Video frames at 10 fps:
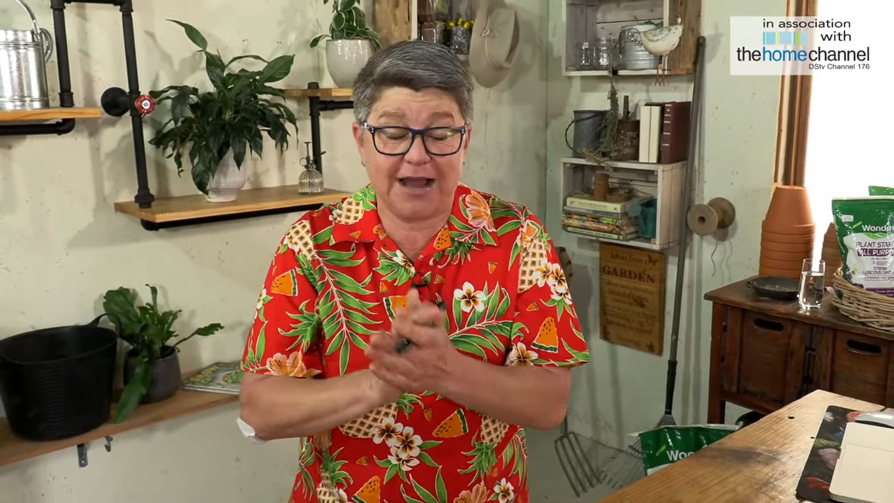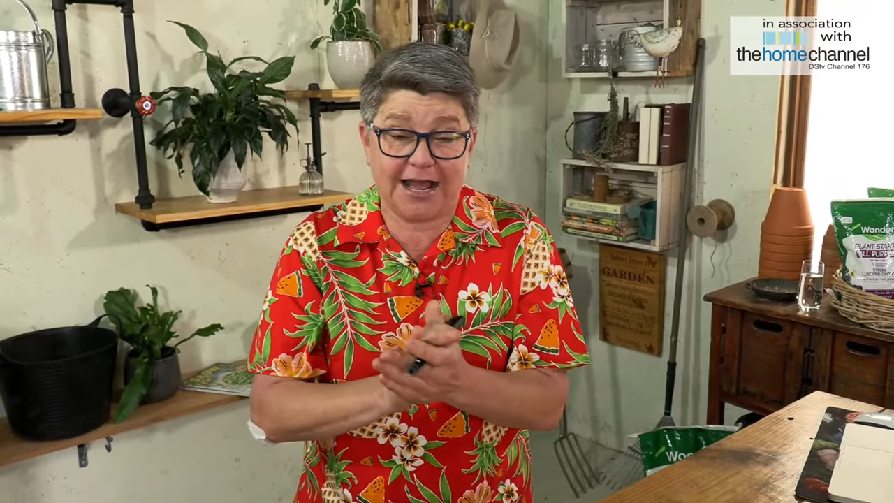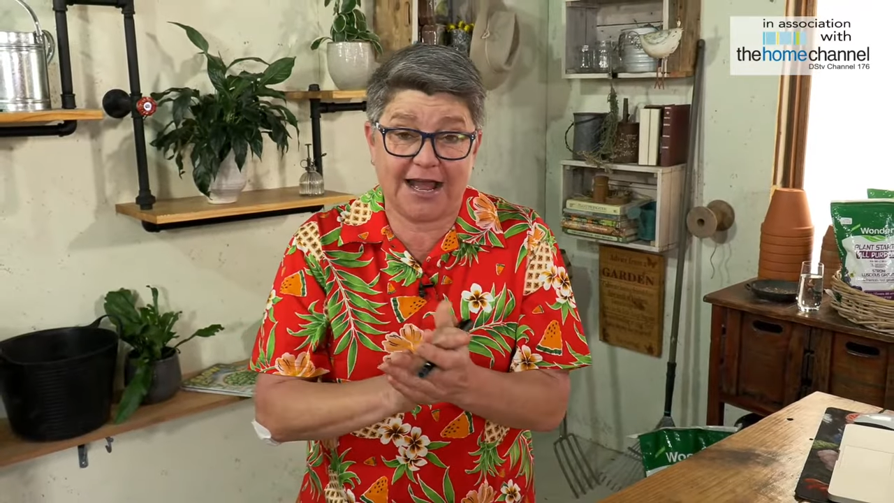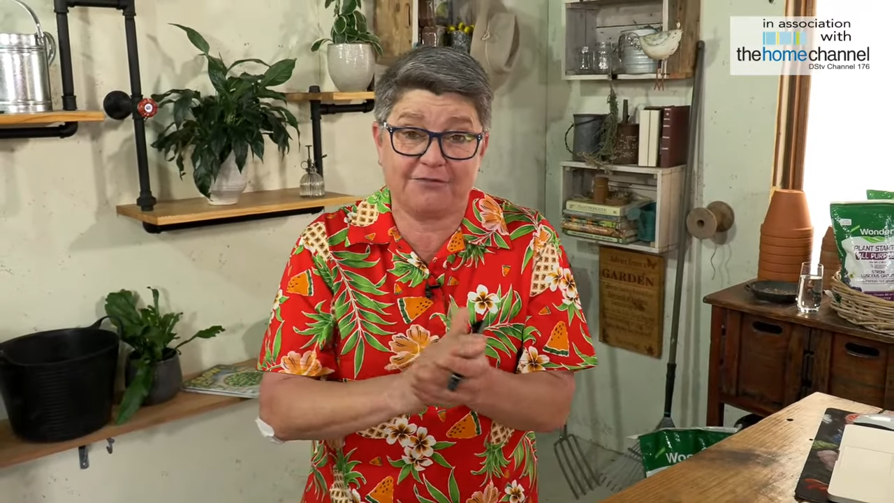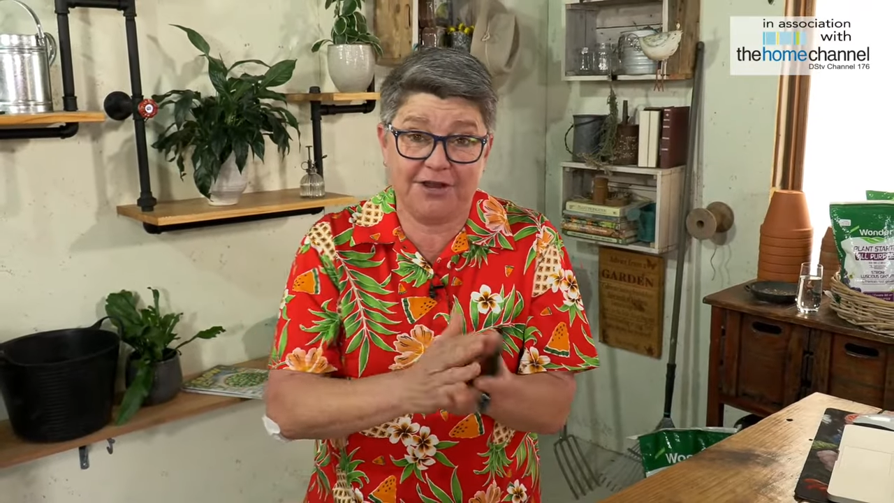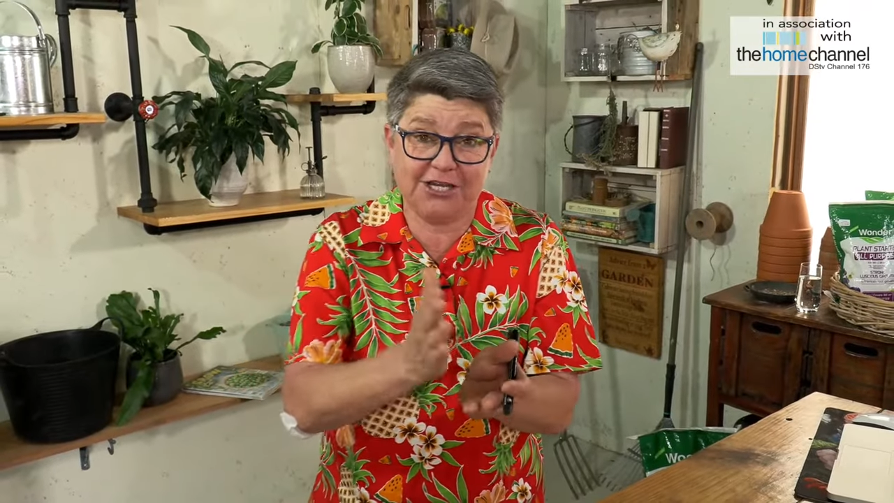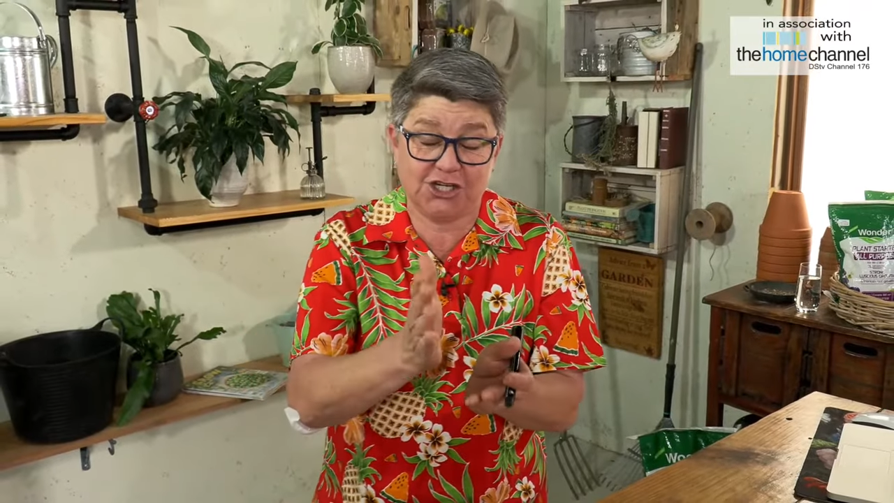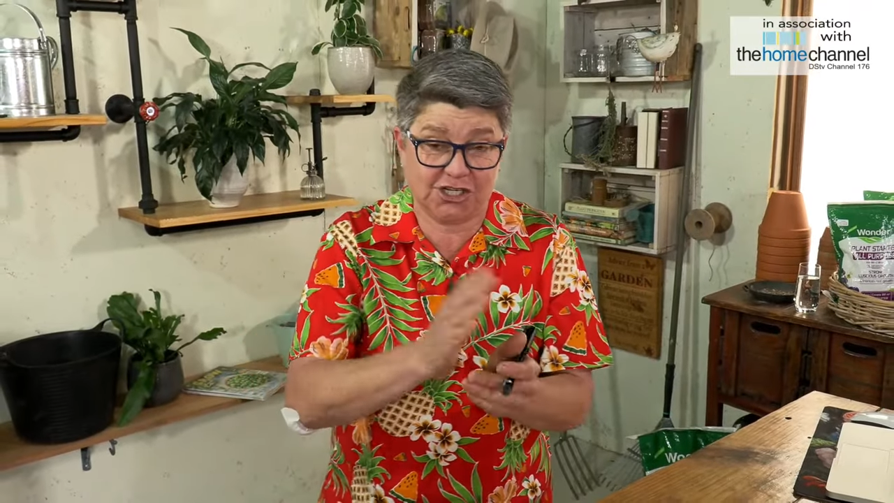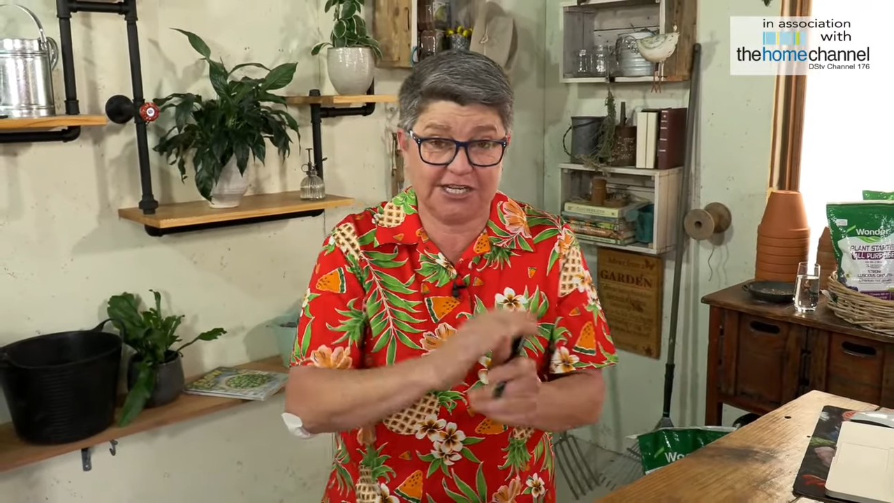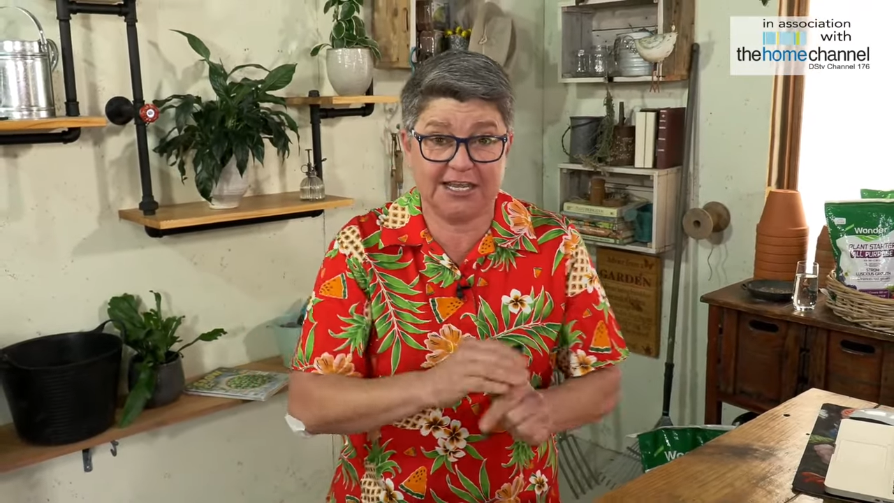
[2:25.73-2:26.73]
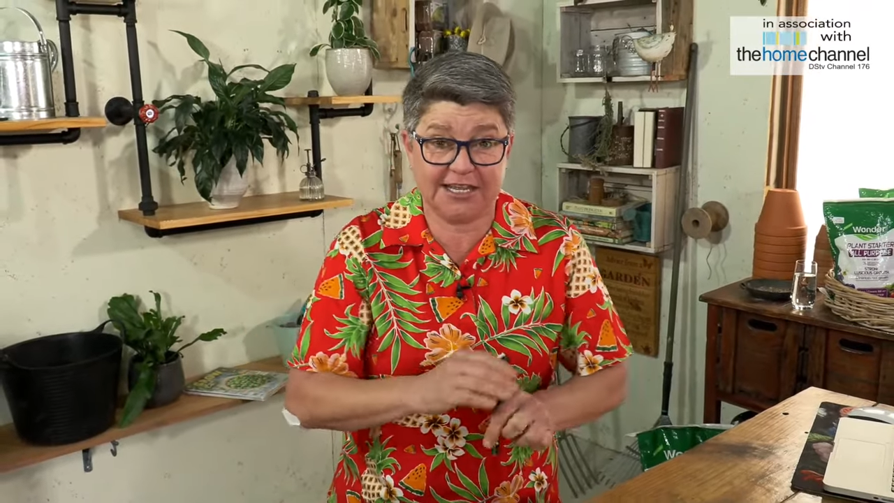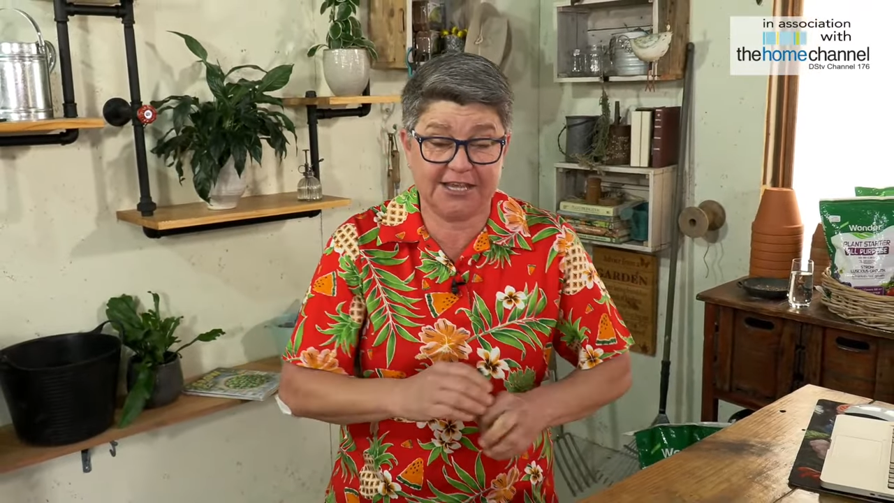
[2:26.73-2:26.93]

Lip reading: I really should take